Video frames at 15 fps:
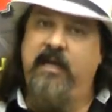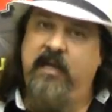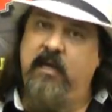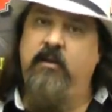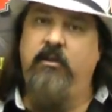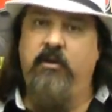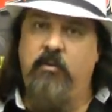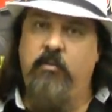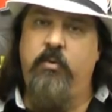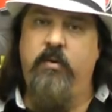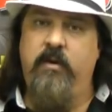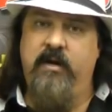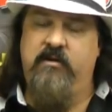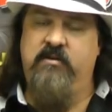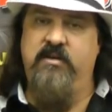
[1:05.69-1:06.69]
and get a little
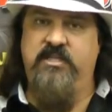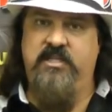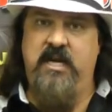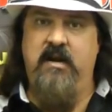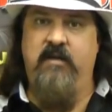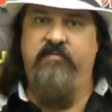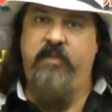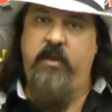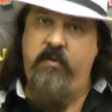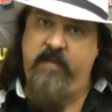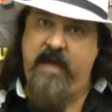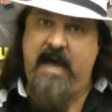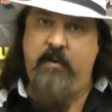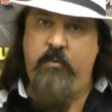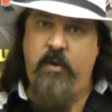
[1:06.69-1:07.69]
more increased airflow
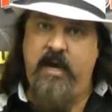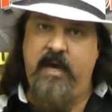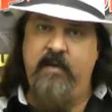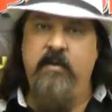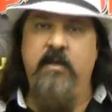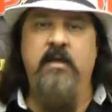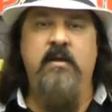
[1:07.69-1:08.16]
that way.